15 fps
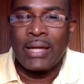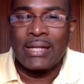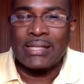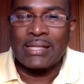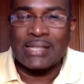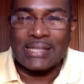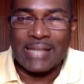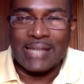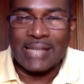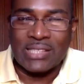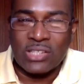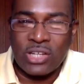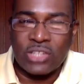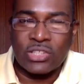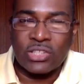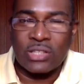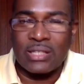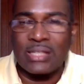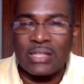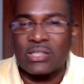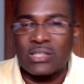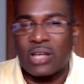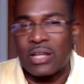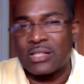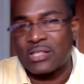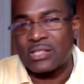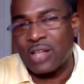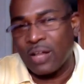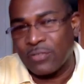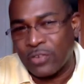these assassinations, these
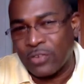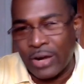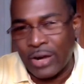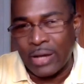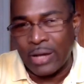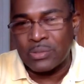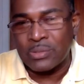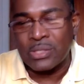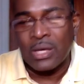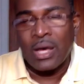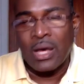unsolved crimes,